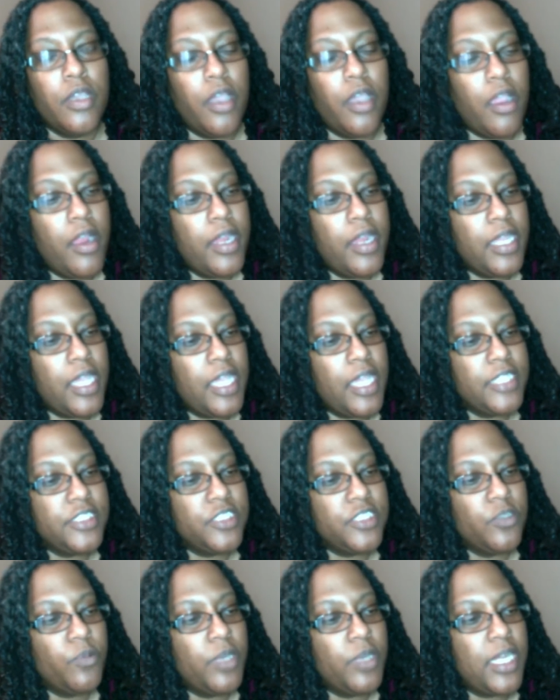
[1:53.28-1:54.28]
Alright guys,
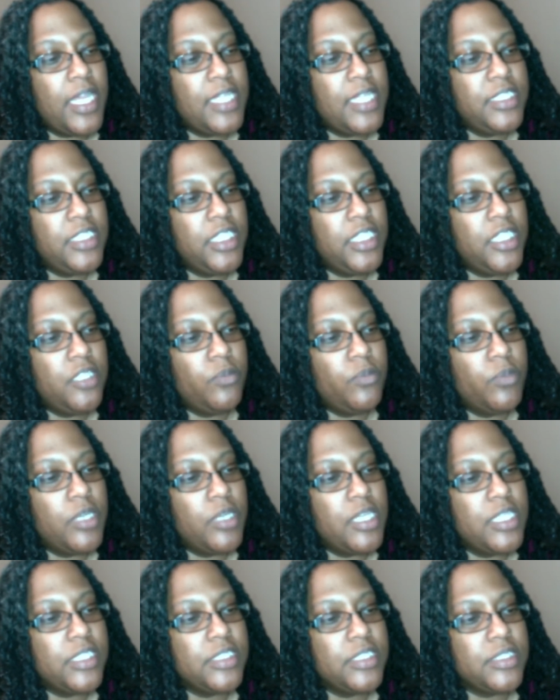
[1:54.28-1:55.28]
so what I did
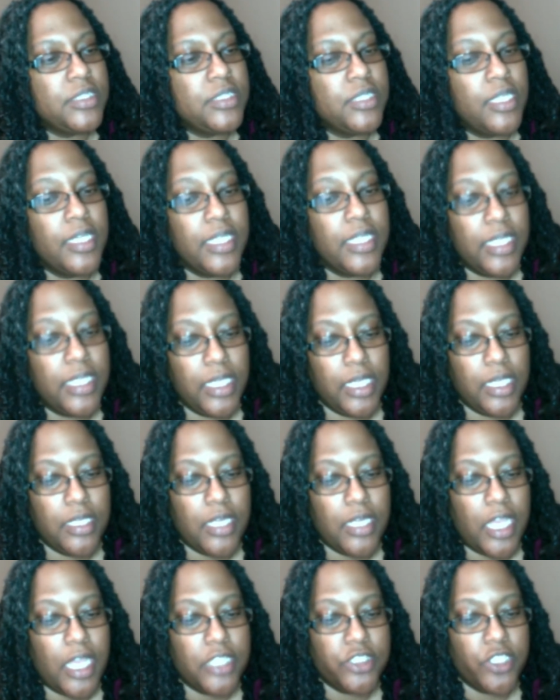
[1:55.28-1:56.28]
was,
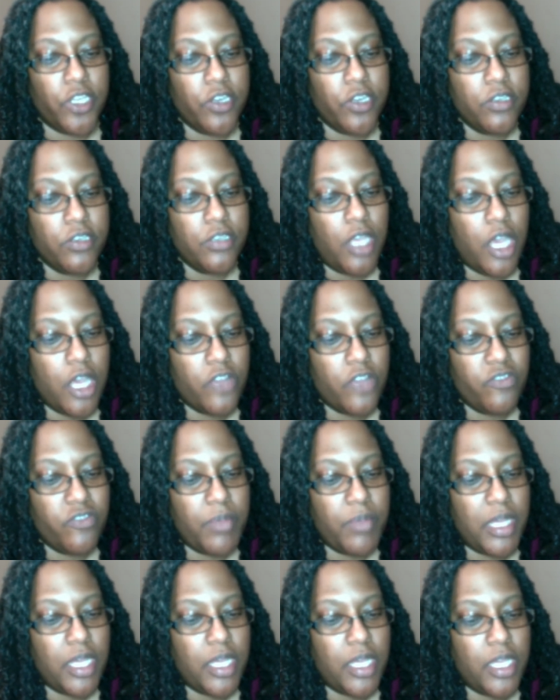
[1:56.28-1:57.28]
again, I turned off
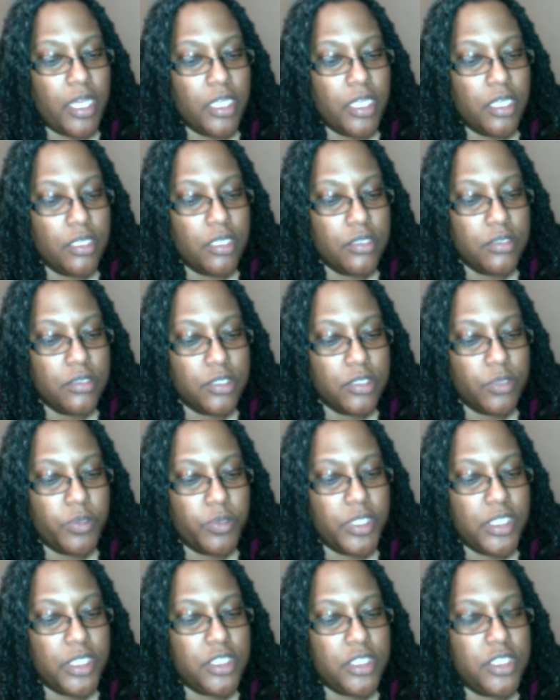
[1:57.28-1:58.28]
my
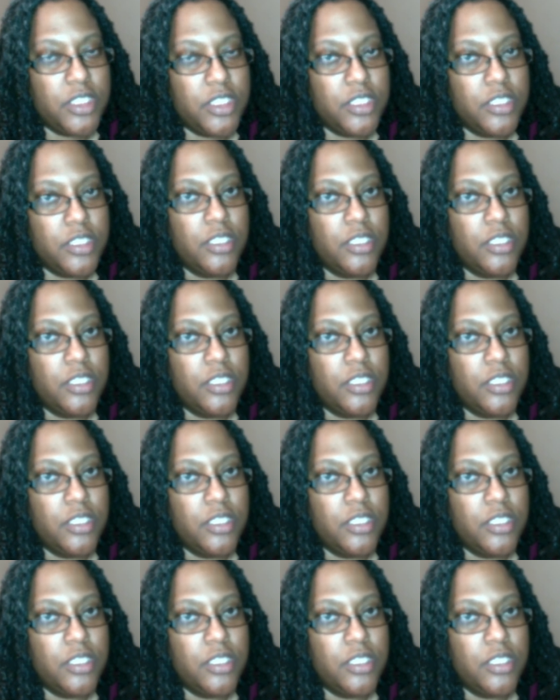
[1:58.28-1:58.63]
Switch,